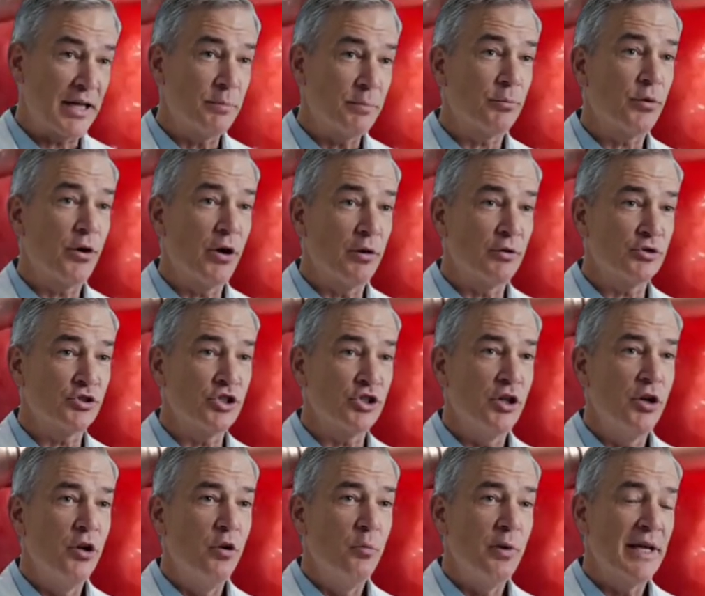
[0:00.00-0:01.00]
The liver,
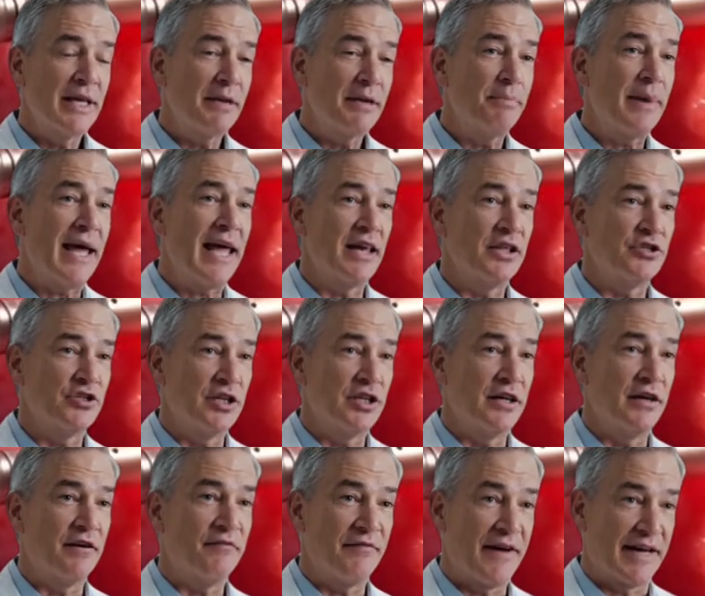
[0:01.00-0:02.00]
your
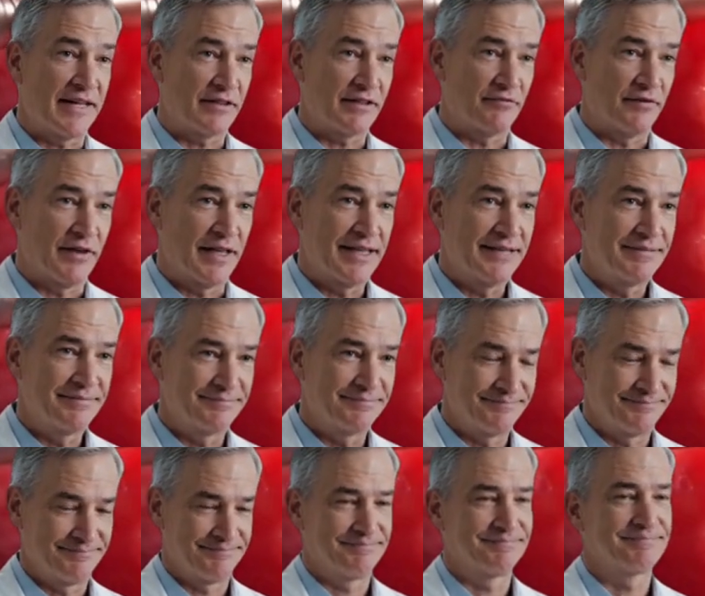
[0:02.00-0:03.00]
chemical
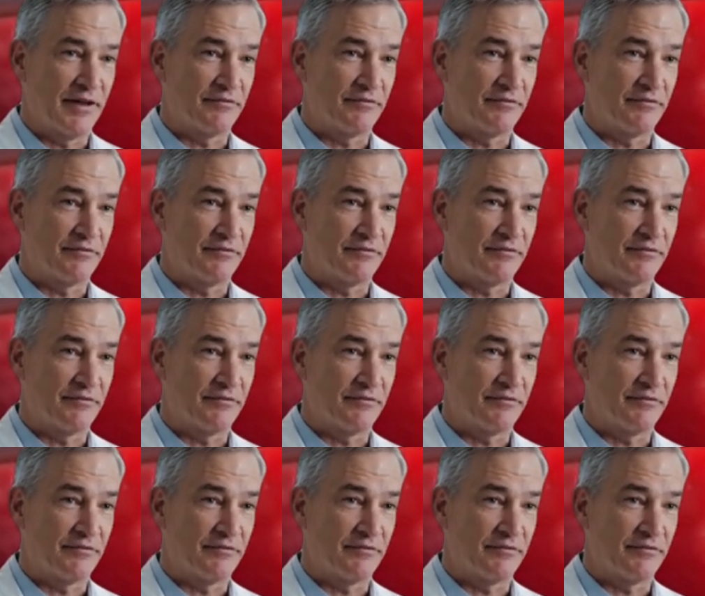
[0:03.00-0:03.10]
laboratory.